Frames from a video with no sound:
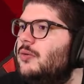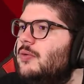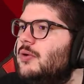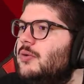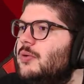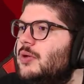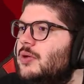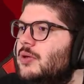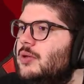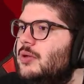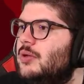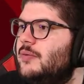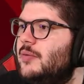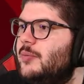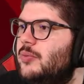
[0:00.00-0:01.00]
really quickly,
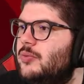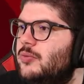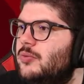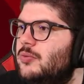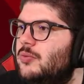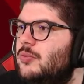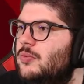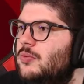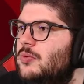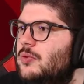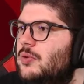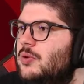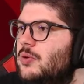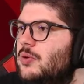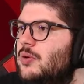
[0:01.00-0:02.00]
Liverpool
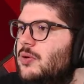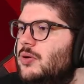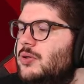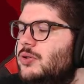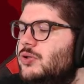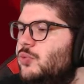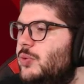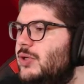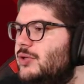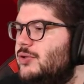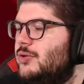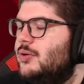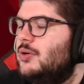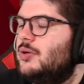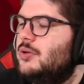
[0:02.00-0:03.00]

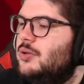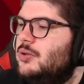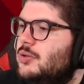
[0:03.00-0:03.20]
Twitter,